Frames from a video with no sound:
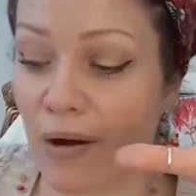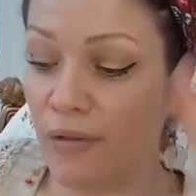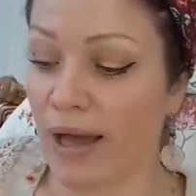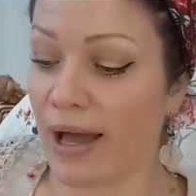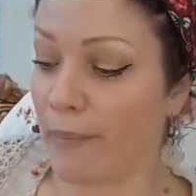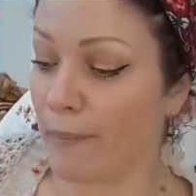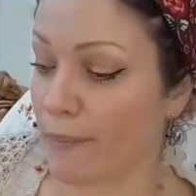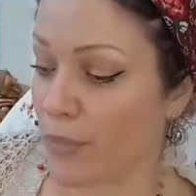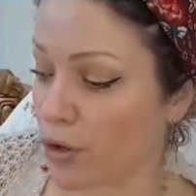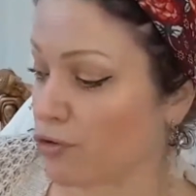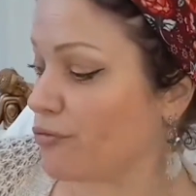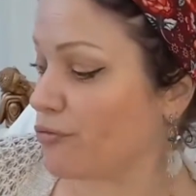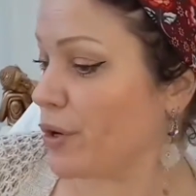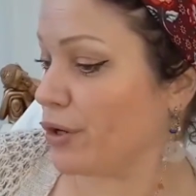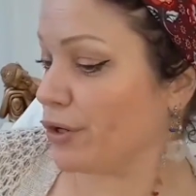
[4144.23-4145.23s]
that
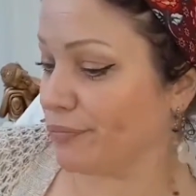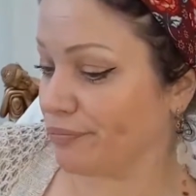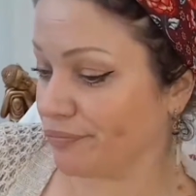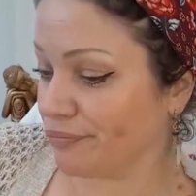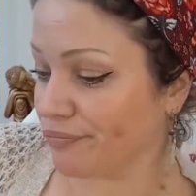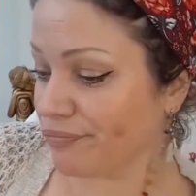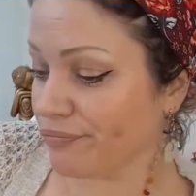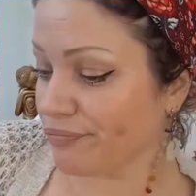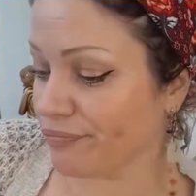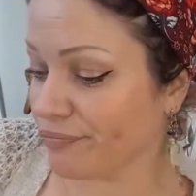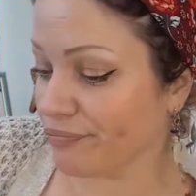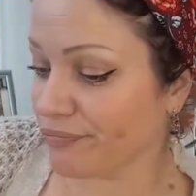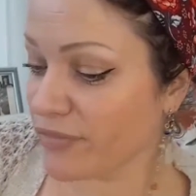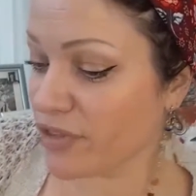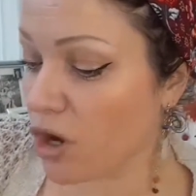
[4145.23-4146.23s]
movement
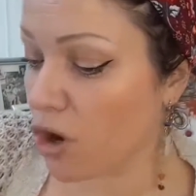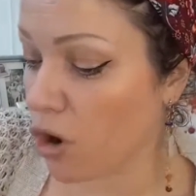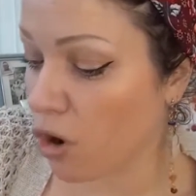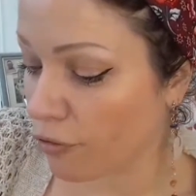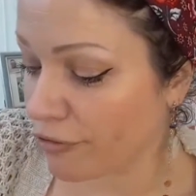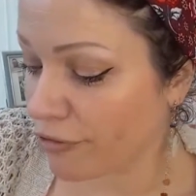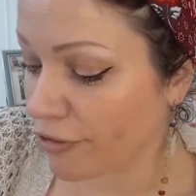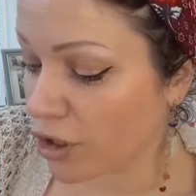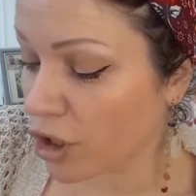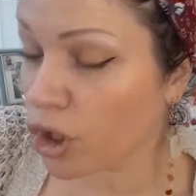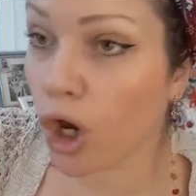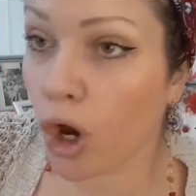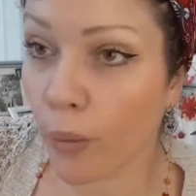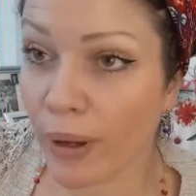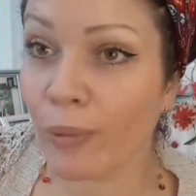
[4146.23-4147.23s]
of
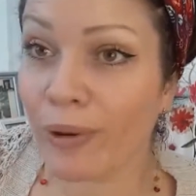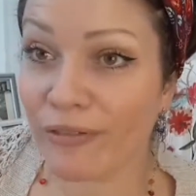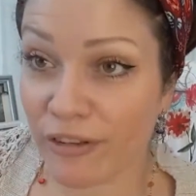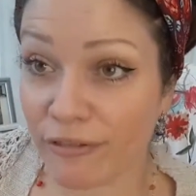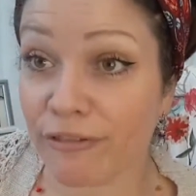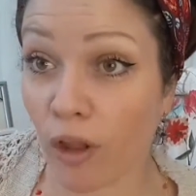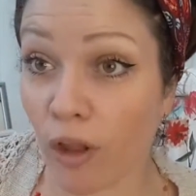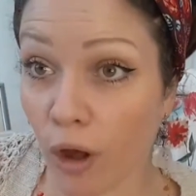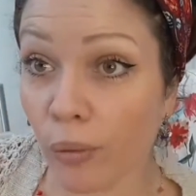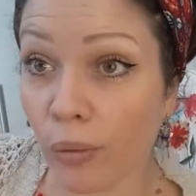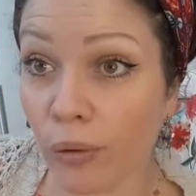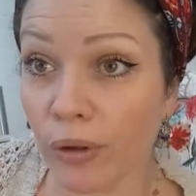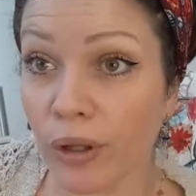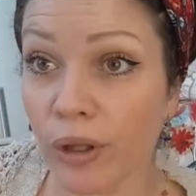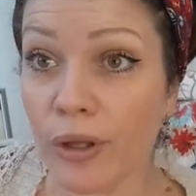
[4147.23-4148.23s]
going with the flow,
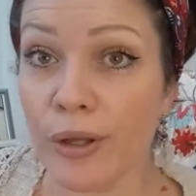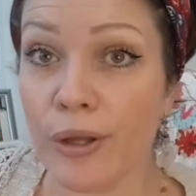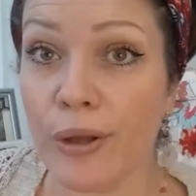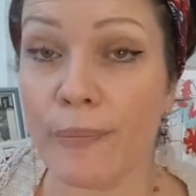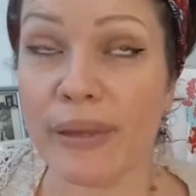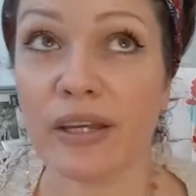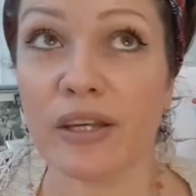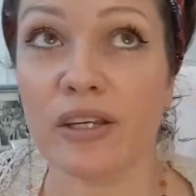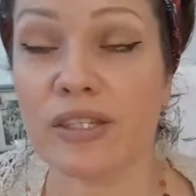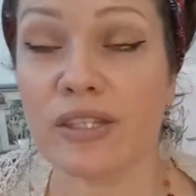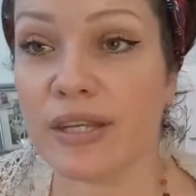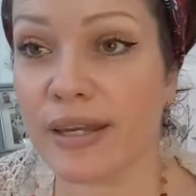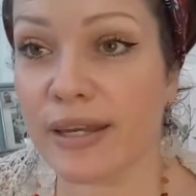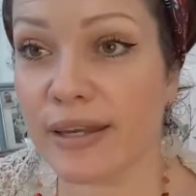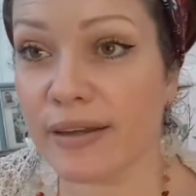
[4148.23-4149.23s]
because
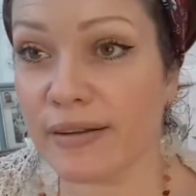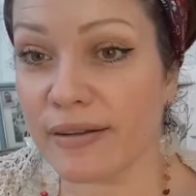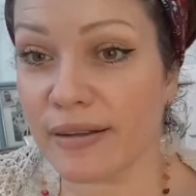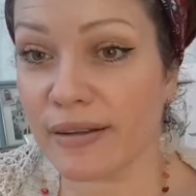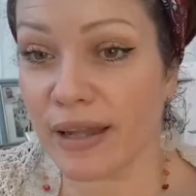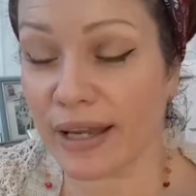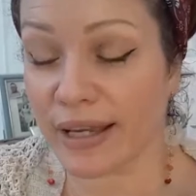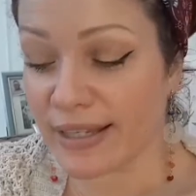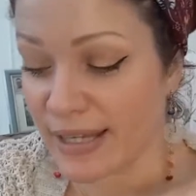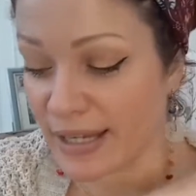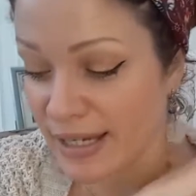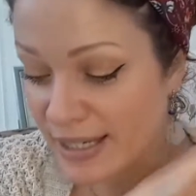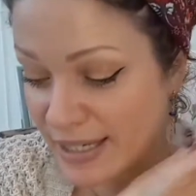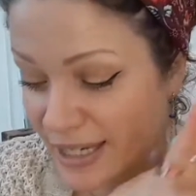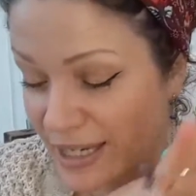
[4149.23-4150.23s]
like it said,
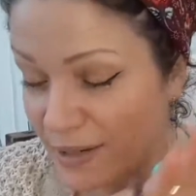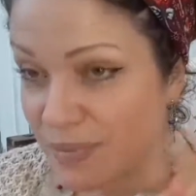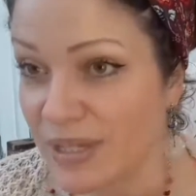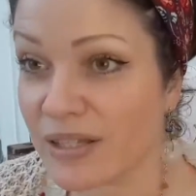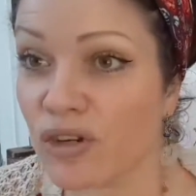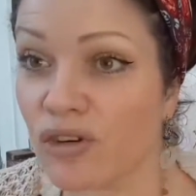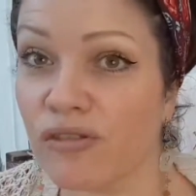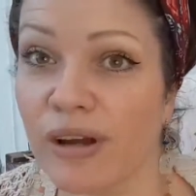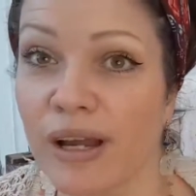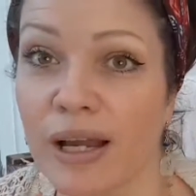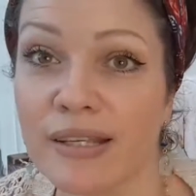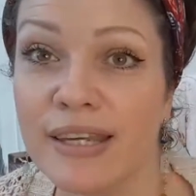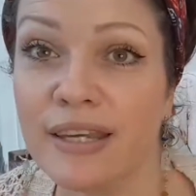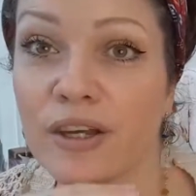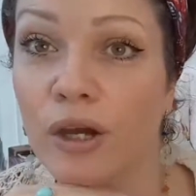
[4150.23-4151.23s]
it seeps into
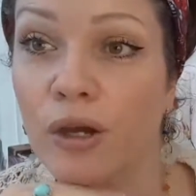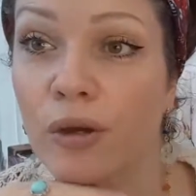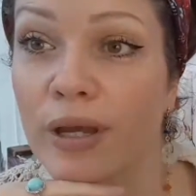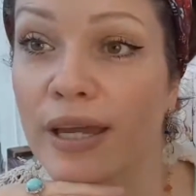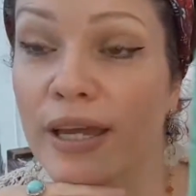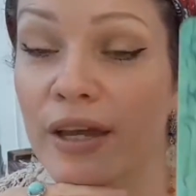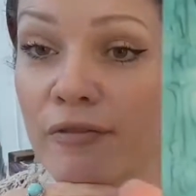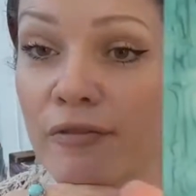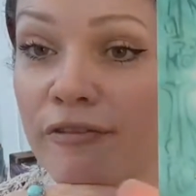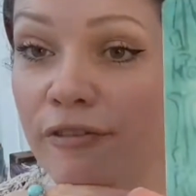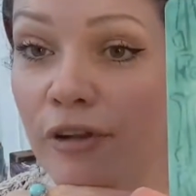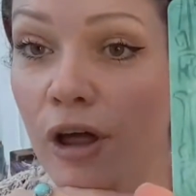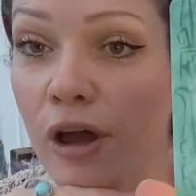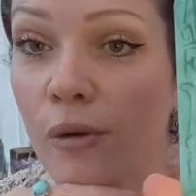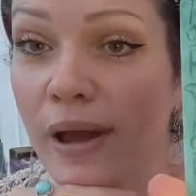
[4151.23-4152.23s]
cracks. It can
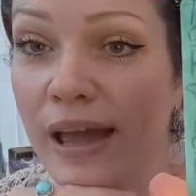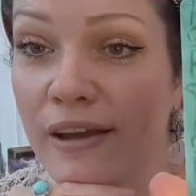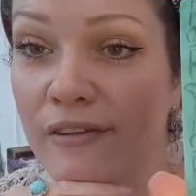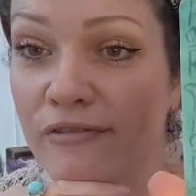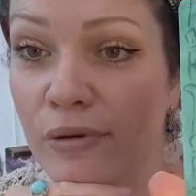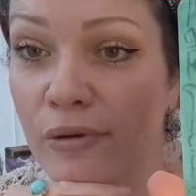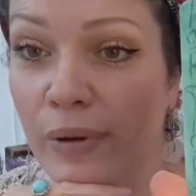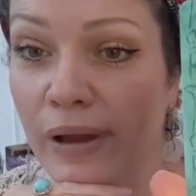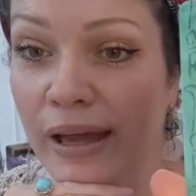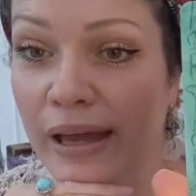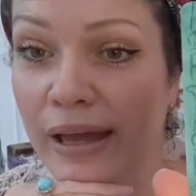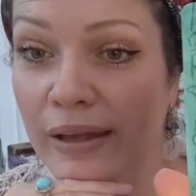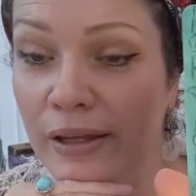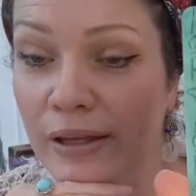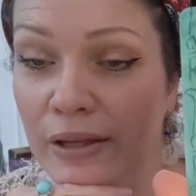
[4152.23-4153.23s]
flow
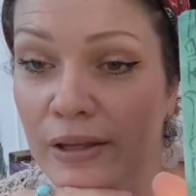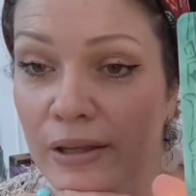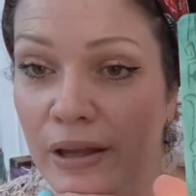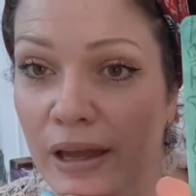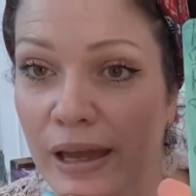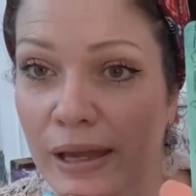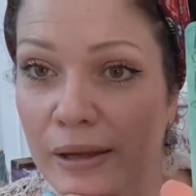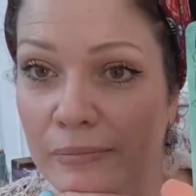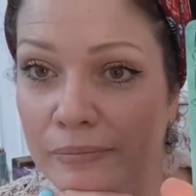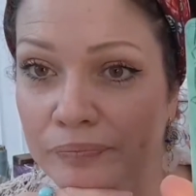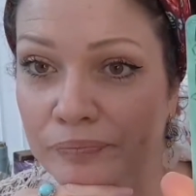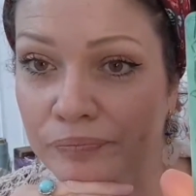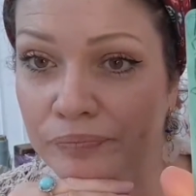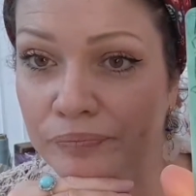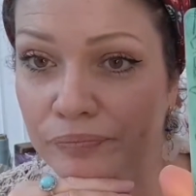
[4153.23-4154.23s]
everywhere, and
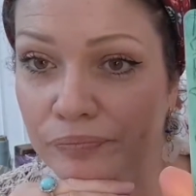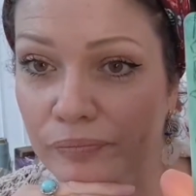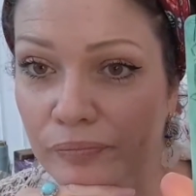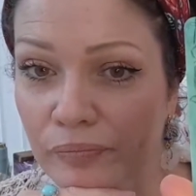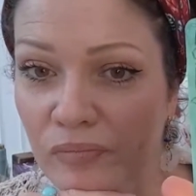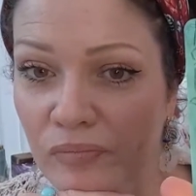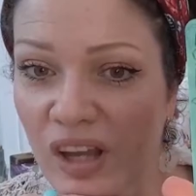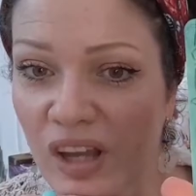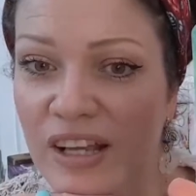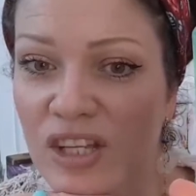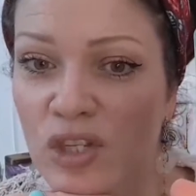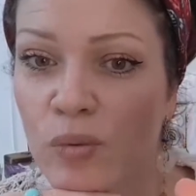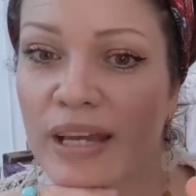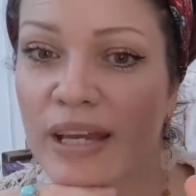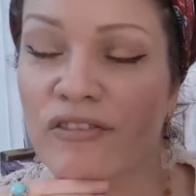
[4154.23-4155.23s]
that's
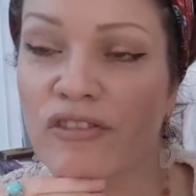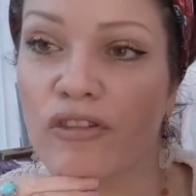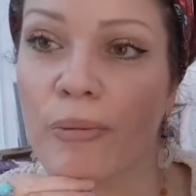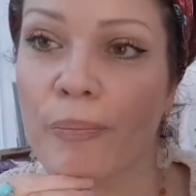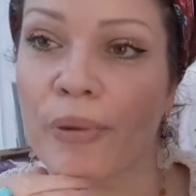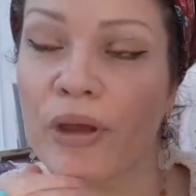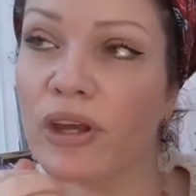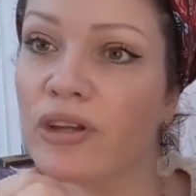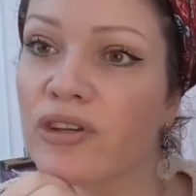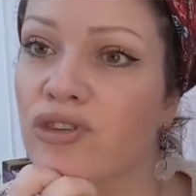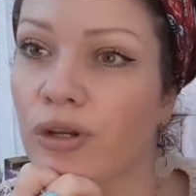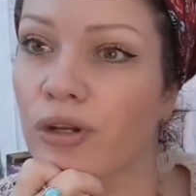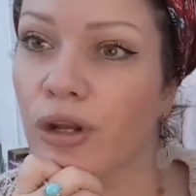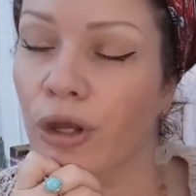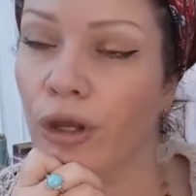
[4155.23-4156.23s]
why if you're a
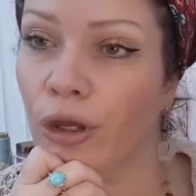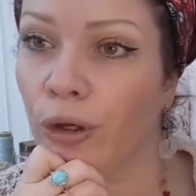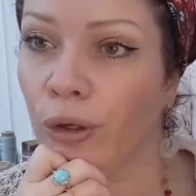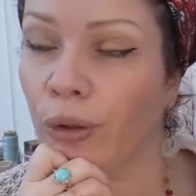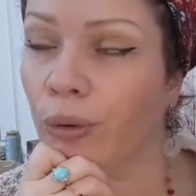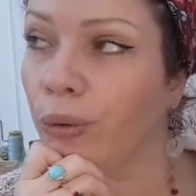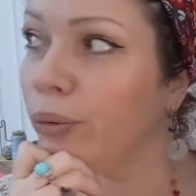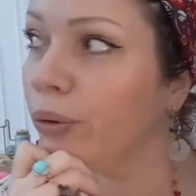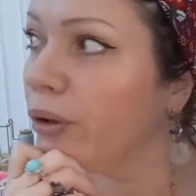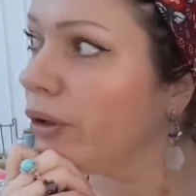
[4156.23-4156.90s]
person who